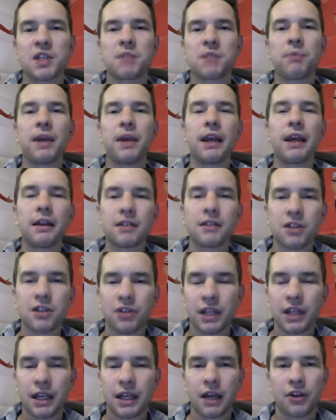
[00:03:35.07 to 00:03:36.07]
Speaking
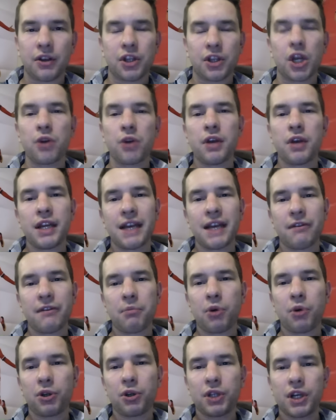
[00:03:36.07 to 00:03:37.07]
to the No No
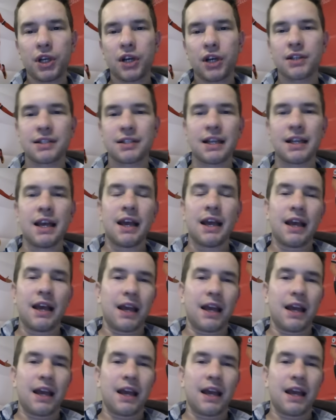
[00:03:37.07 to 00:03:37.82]
Never podcast,